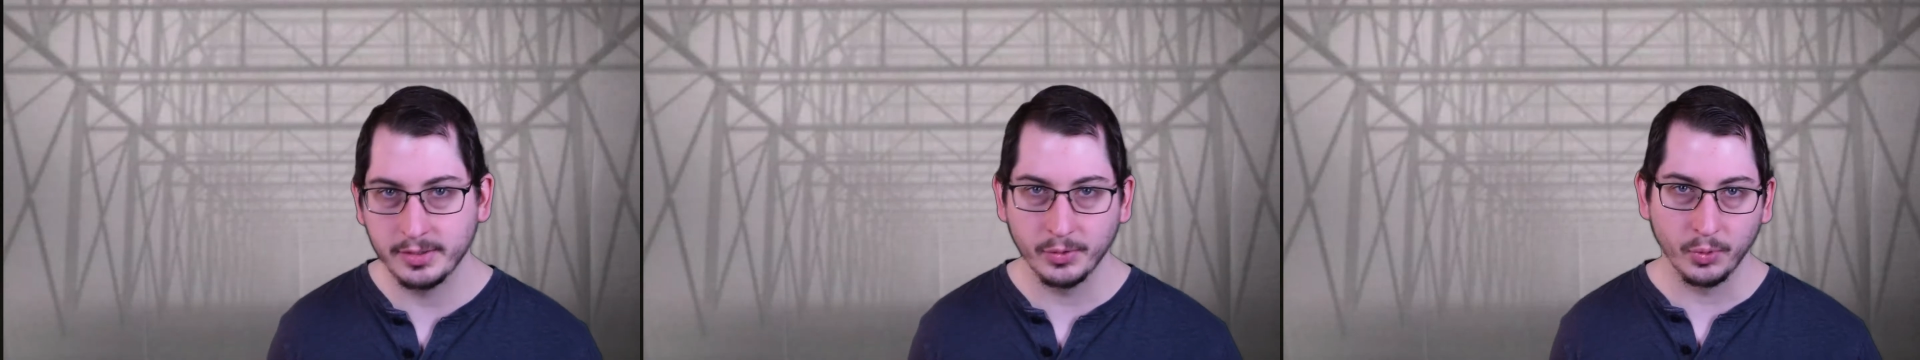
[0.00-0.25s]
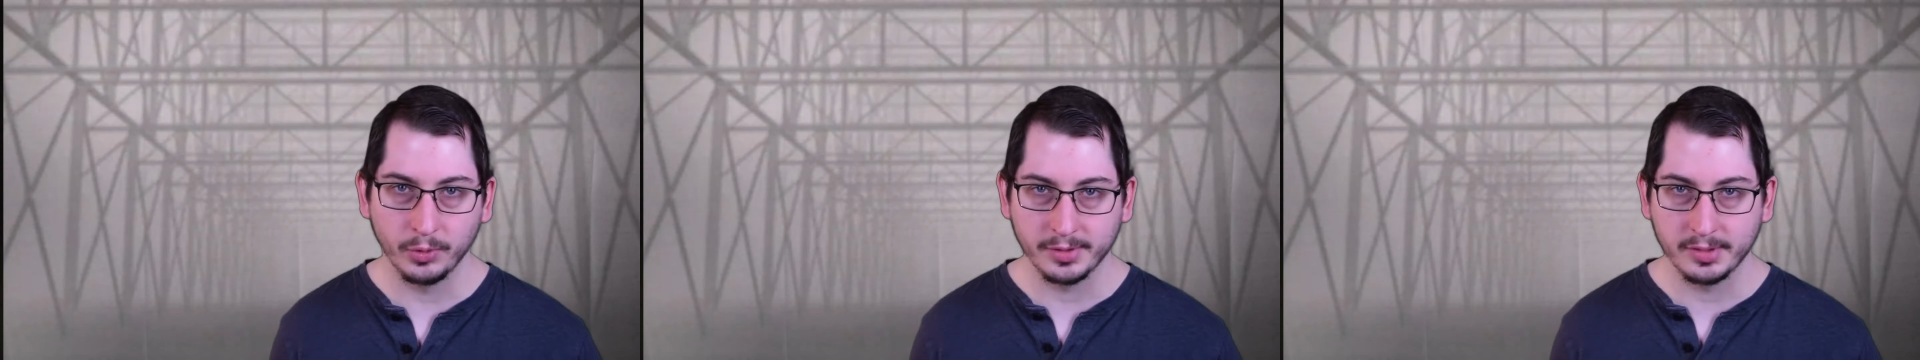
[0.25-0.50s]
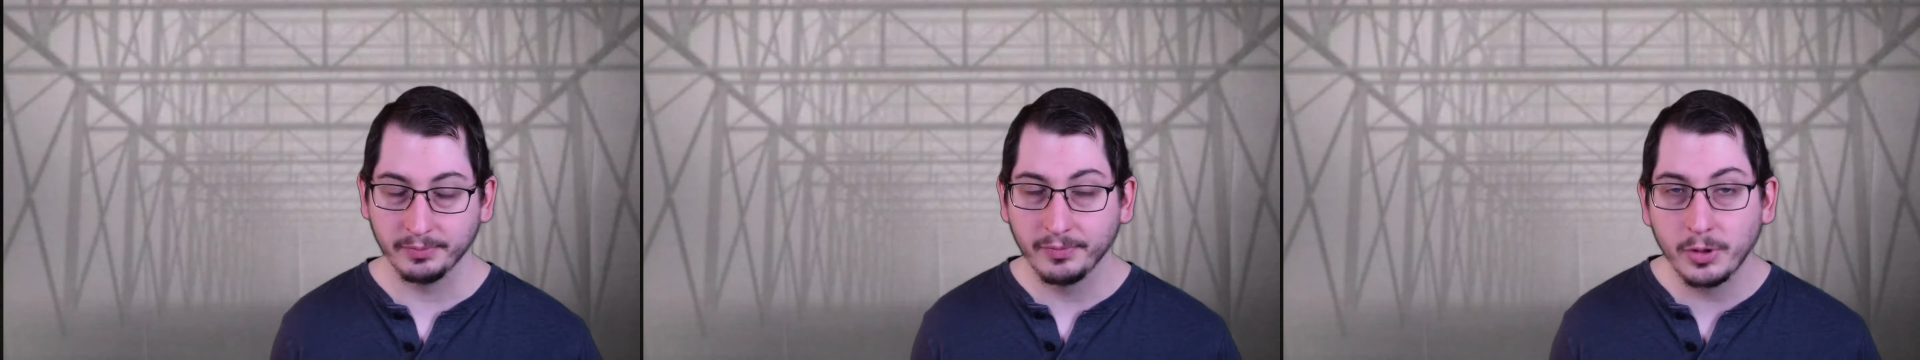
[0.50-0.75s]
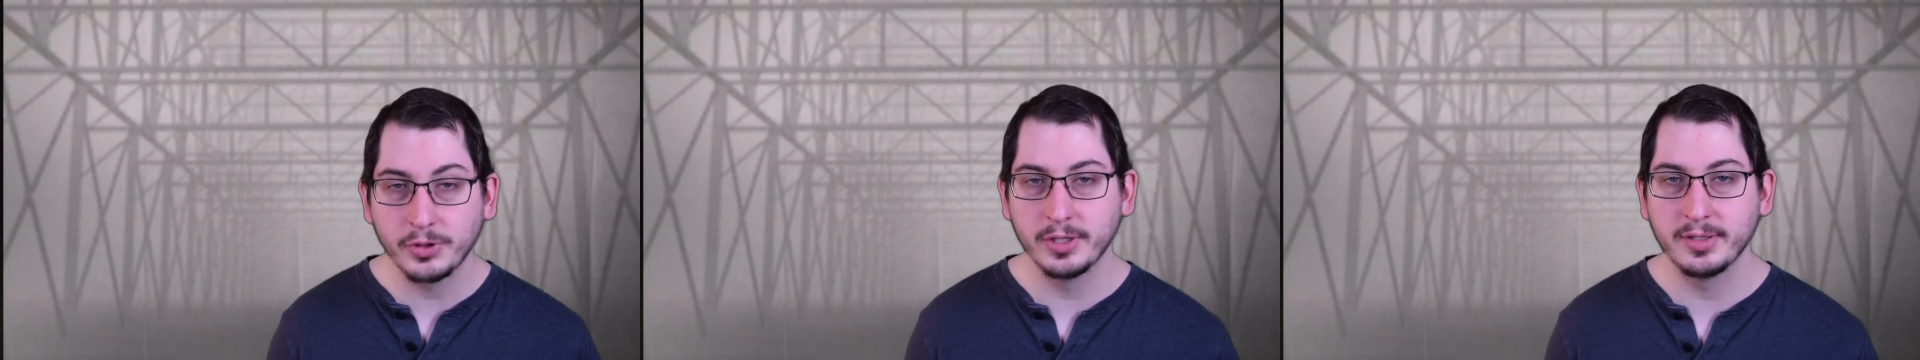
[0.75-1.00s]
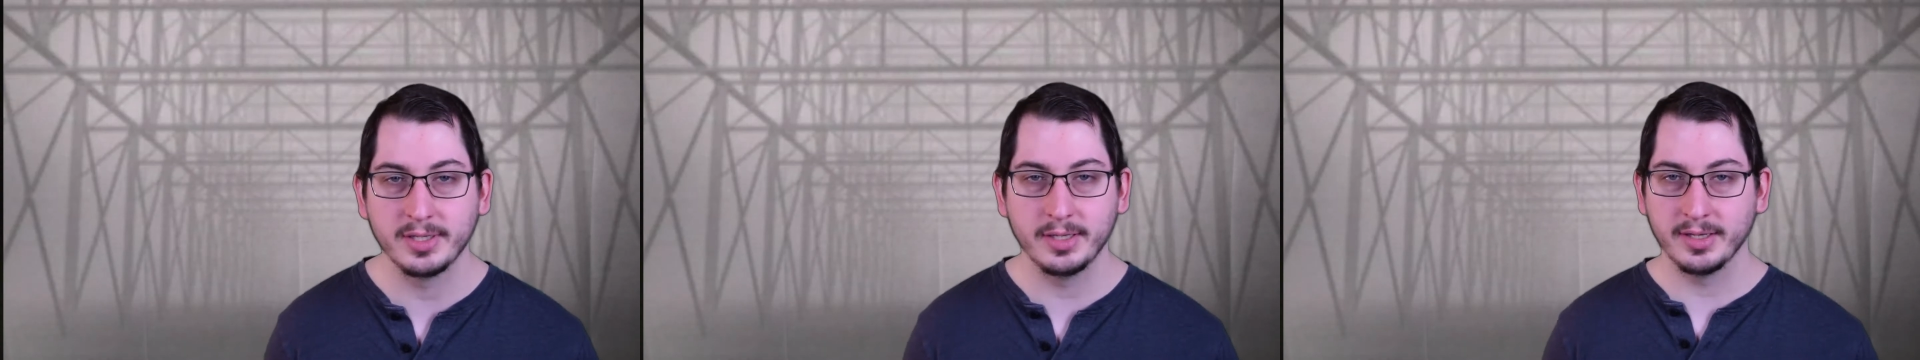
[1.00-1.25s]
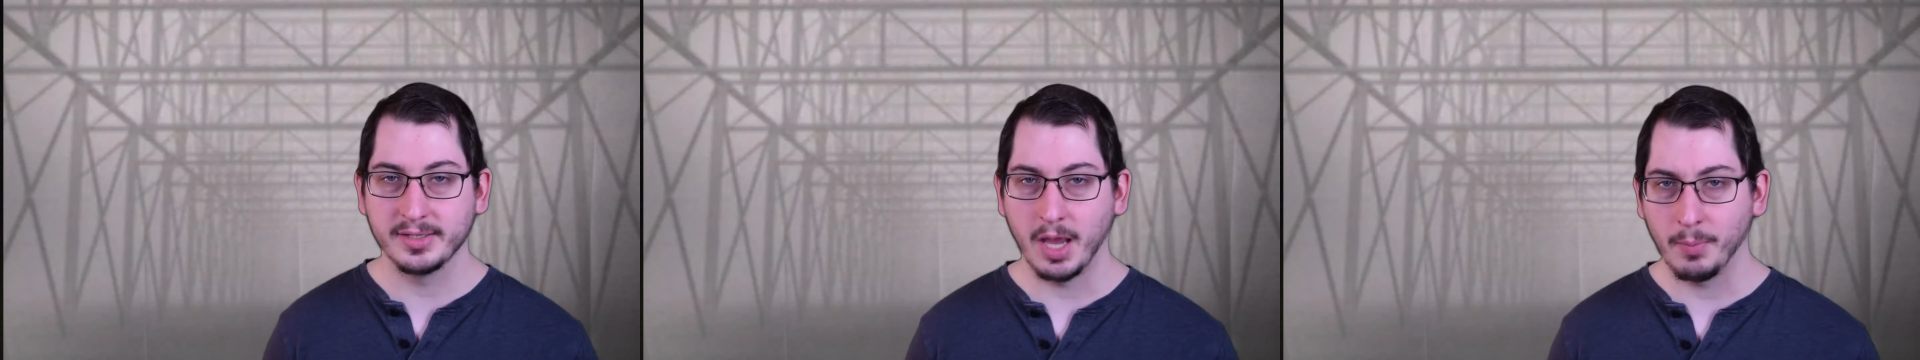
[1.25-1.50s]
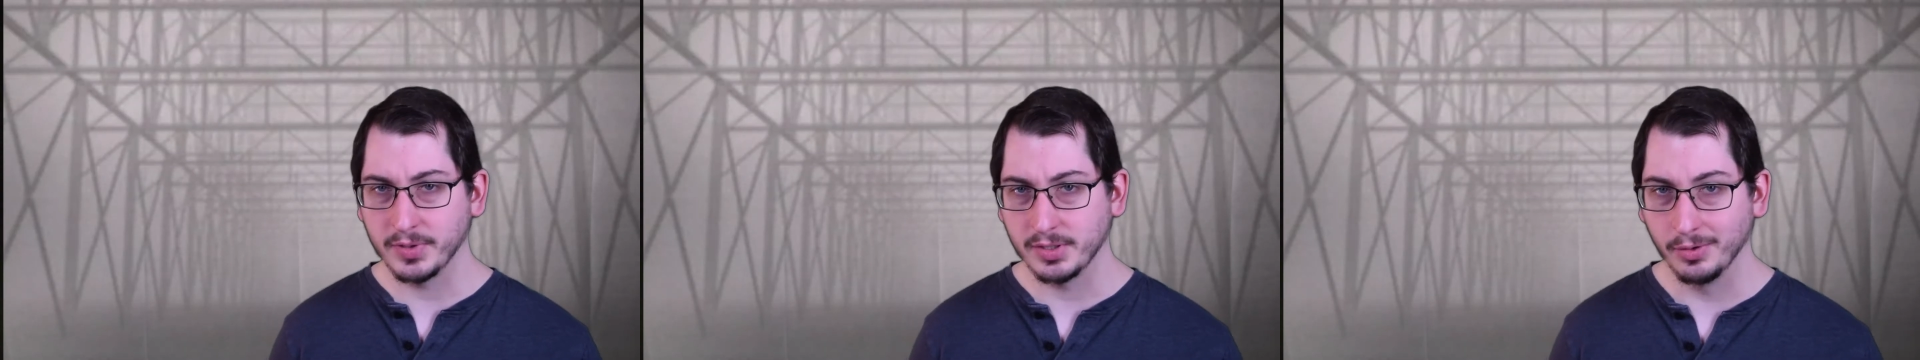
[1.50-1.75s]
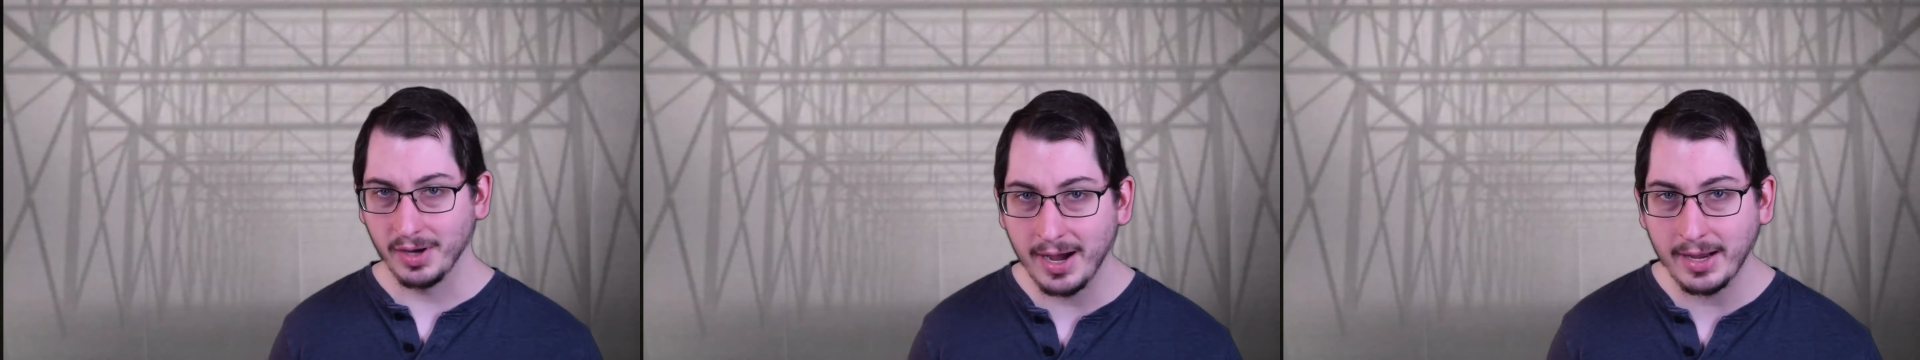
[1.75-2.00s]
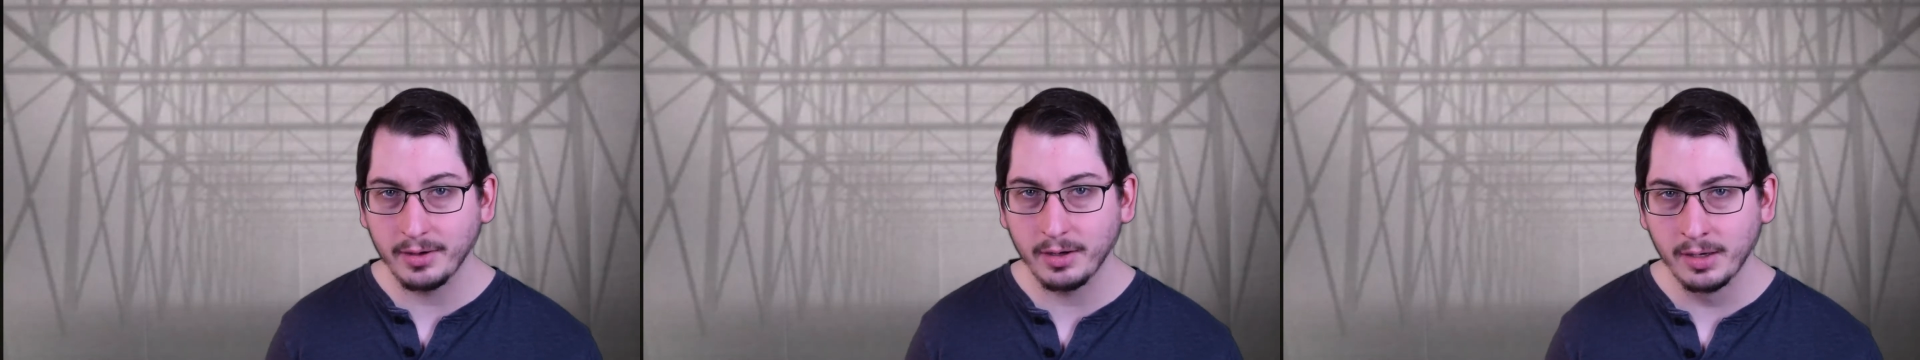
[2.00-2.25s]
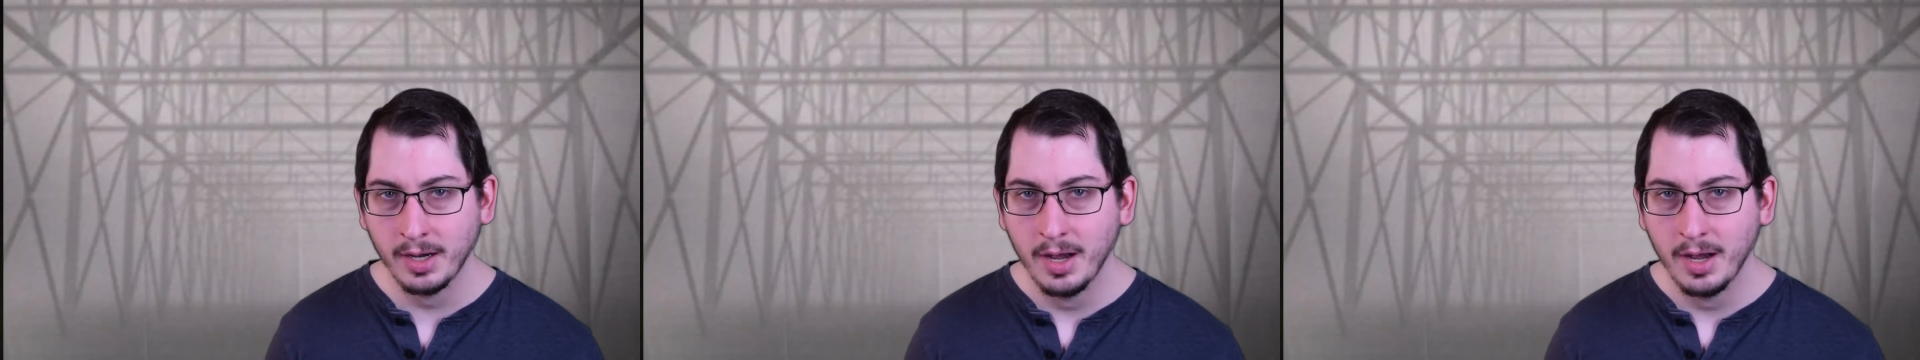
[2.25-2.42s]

or subversions in this episode either,